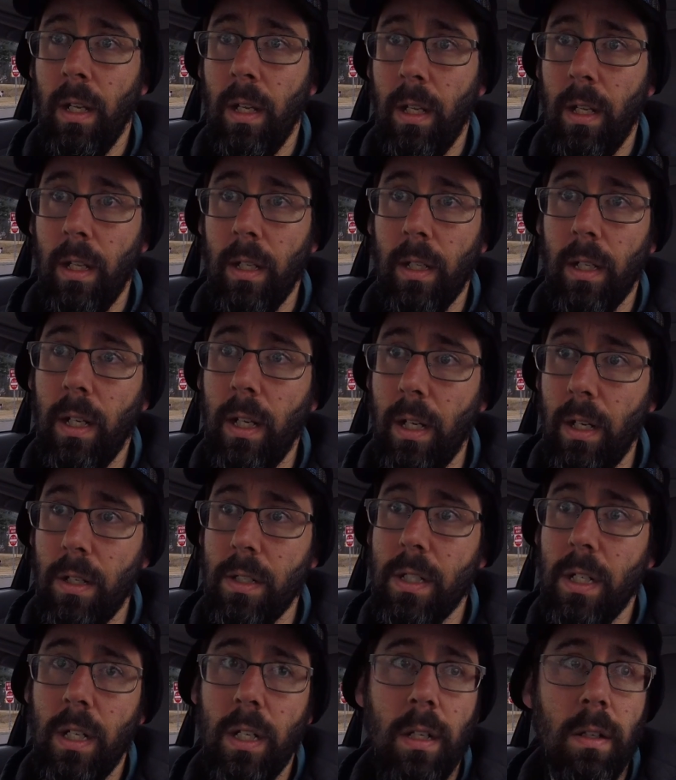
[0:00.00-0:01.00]
like an
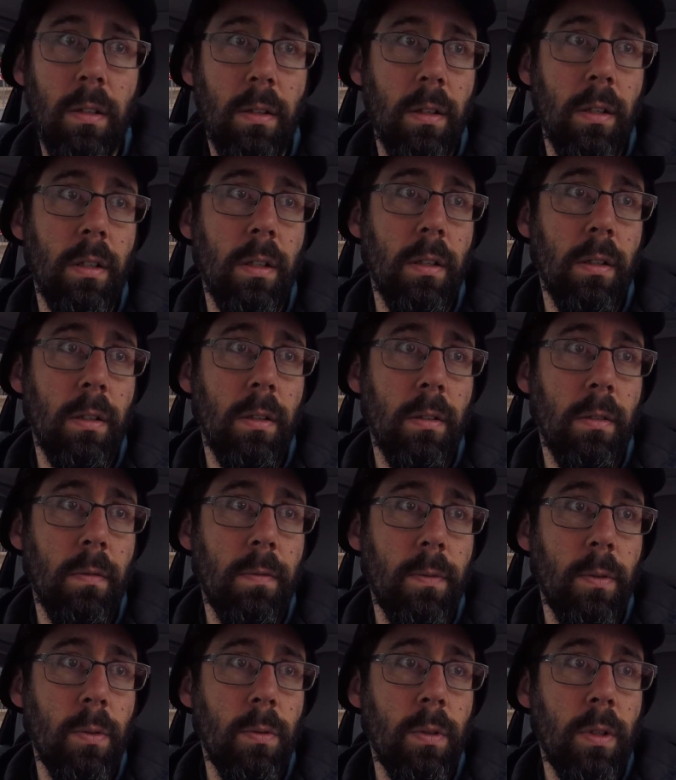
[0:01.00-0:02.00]
airtight
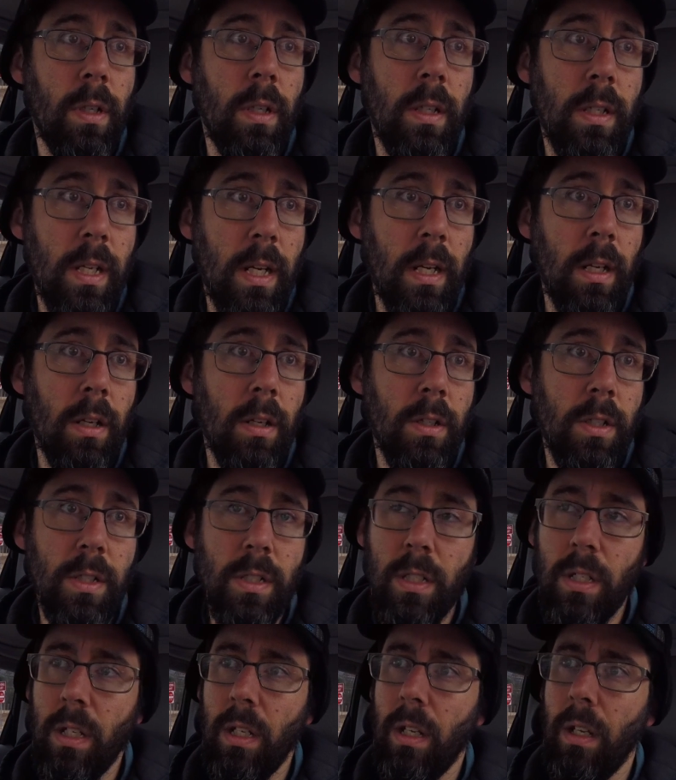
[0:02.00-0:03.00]
food container.
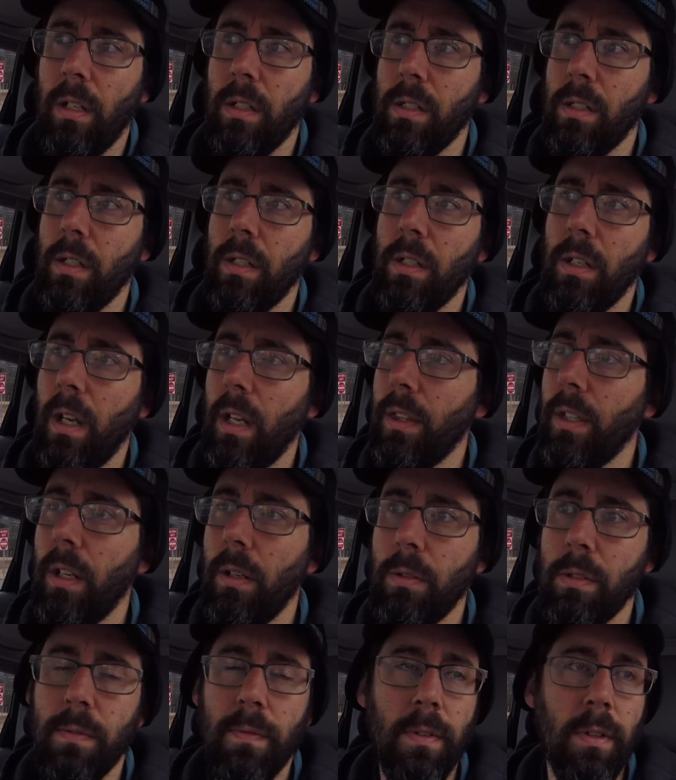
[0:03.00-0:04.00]
I thought it
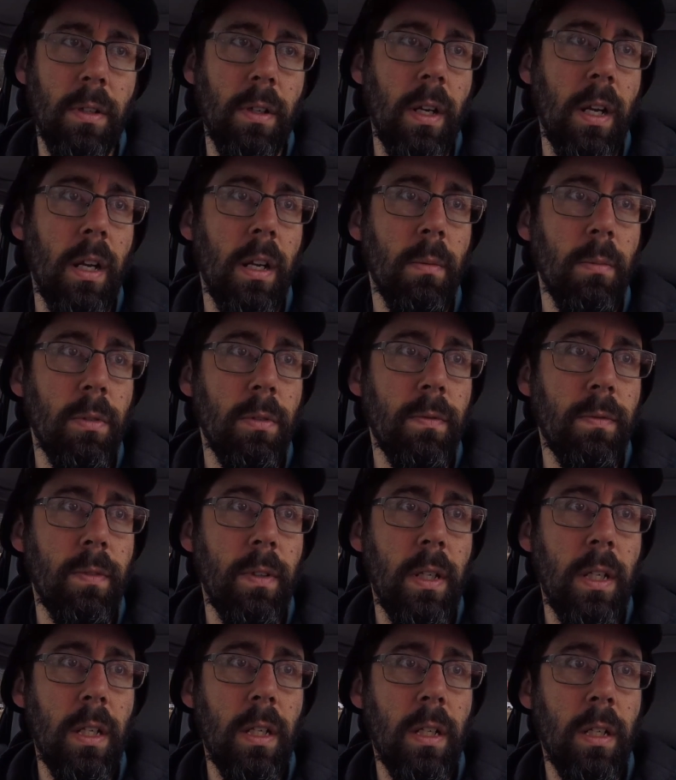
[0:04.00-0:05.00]
was for animal
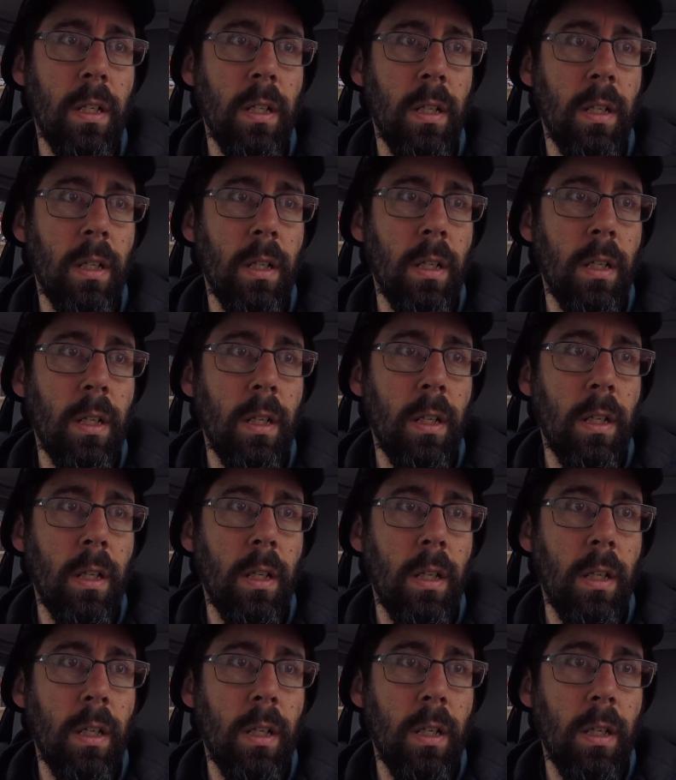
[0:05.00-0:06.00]
feed,
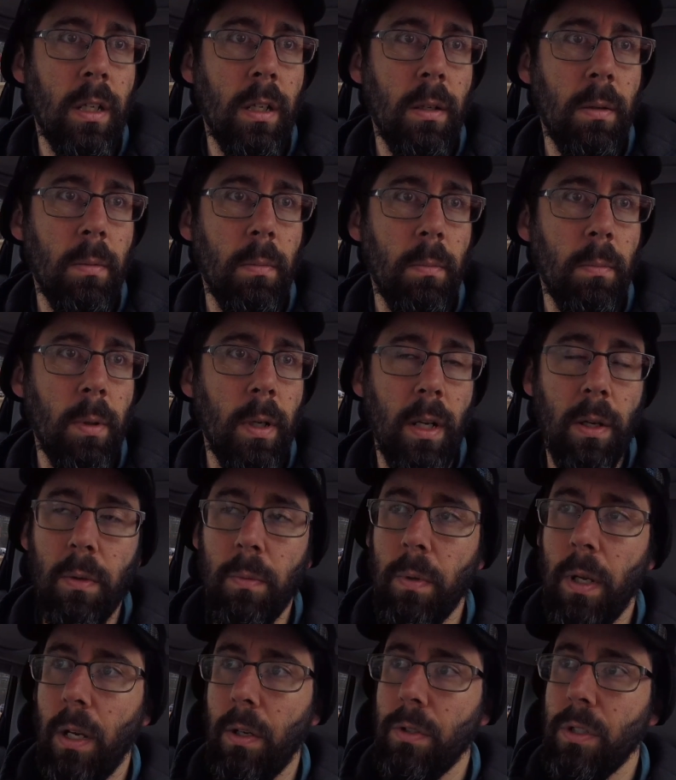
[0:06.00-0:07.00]
but
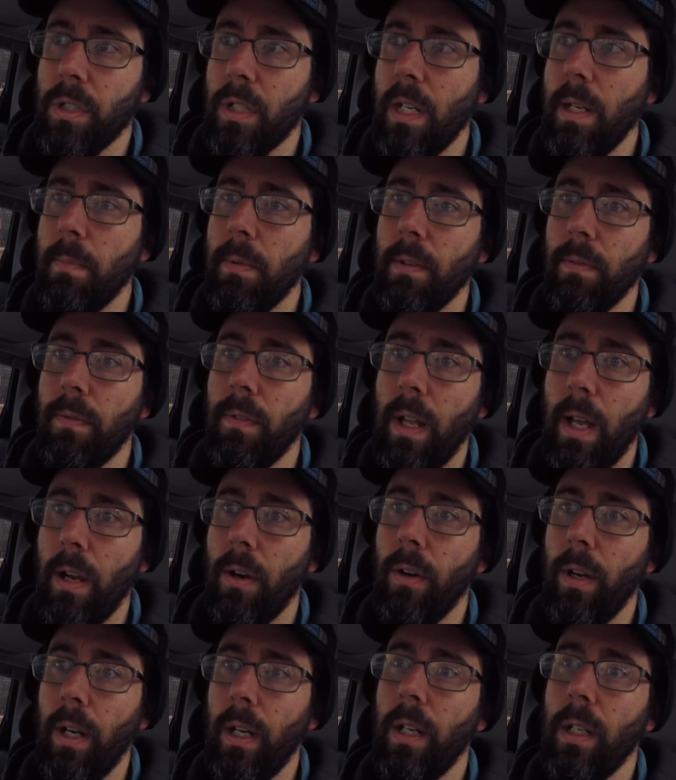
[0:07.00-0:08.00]
I would just keep the
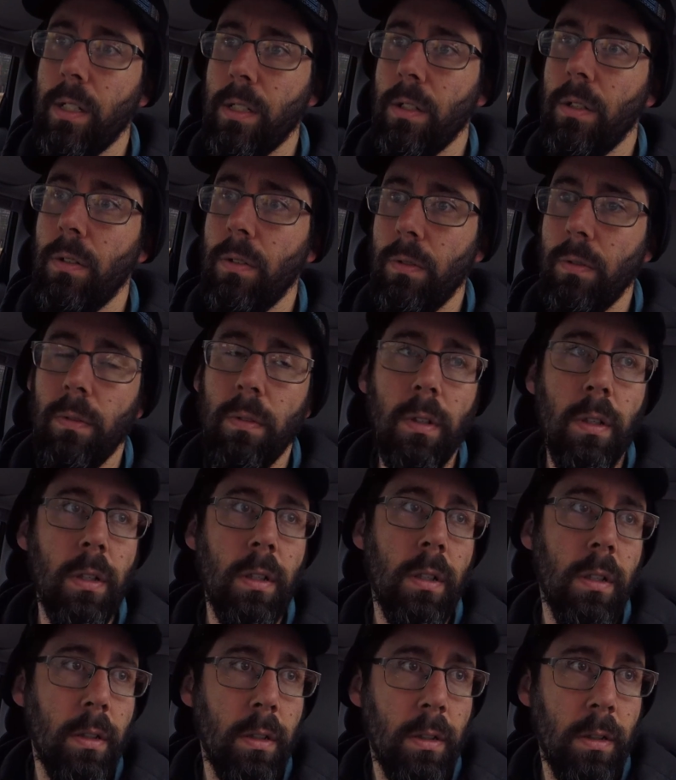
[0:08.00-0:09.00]
flour in its own
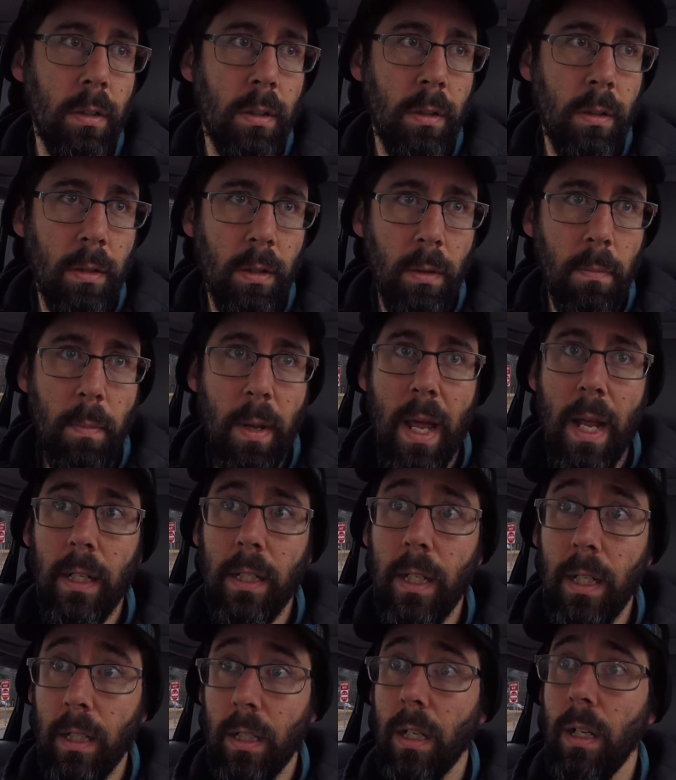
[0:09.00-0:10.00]
bag
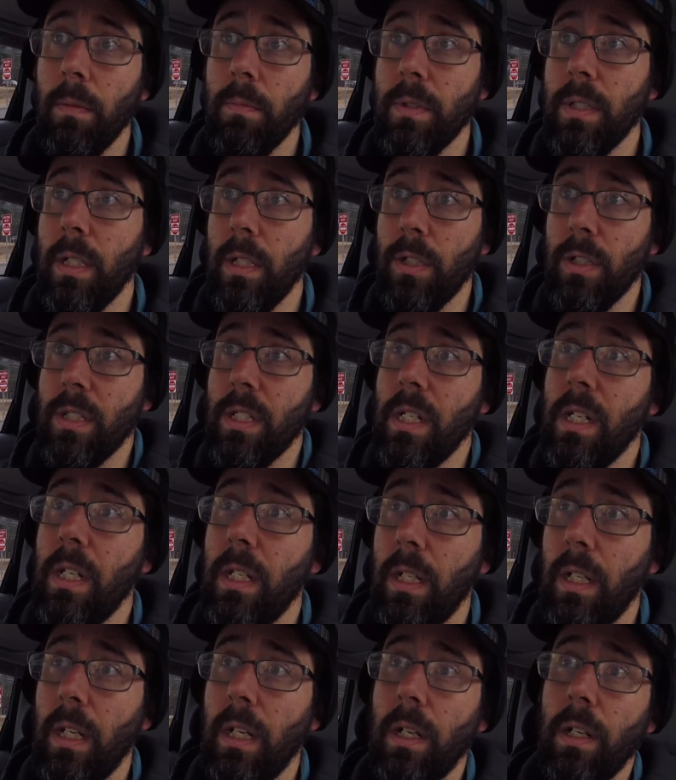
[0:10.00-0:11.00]
that it comes in, just
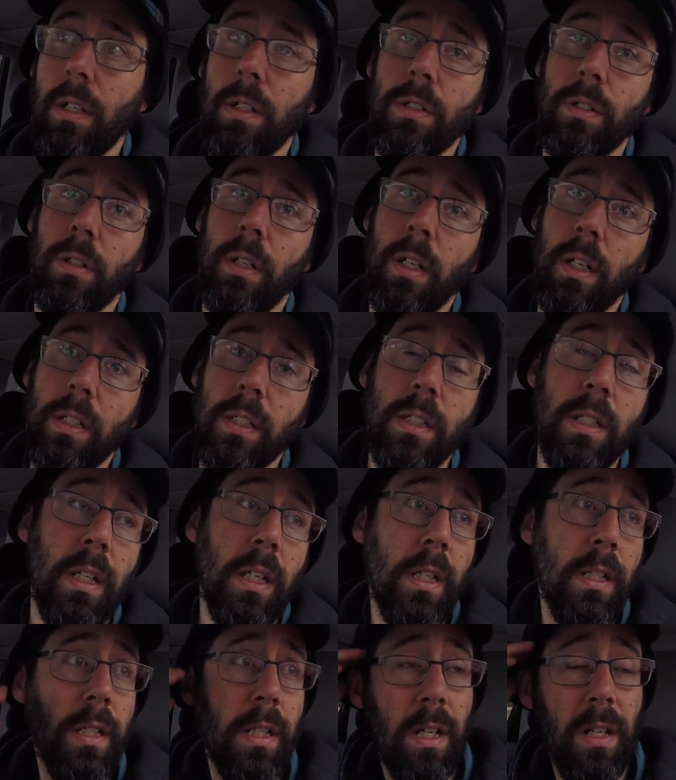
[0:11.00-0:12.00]
in there, so that it
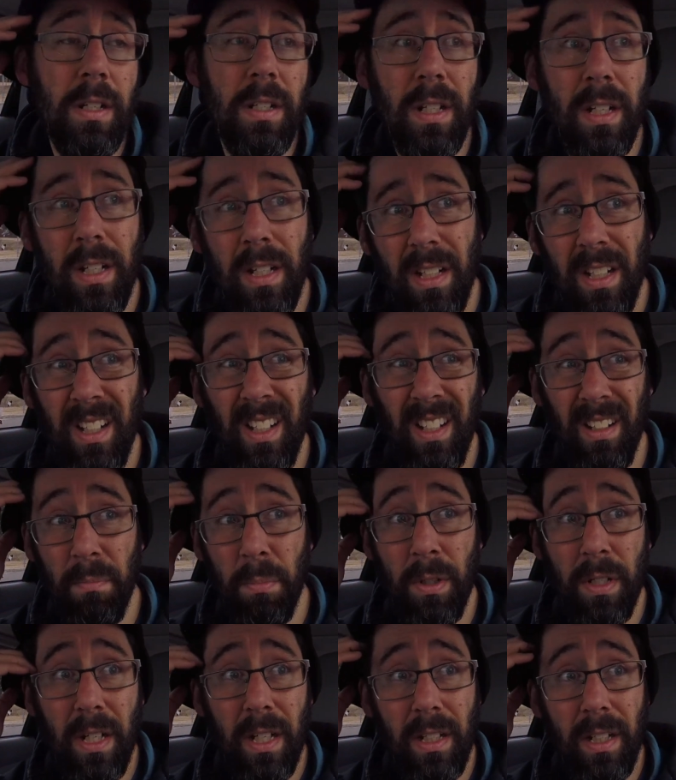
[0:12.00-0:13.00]
stays airtight and
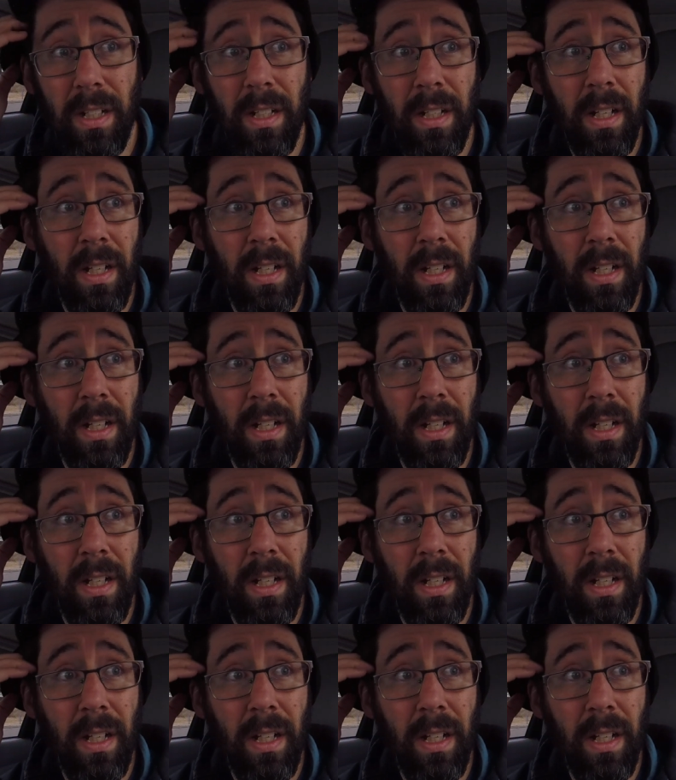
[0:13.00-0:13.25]
protected.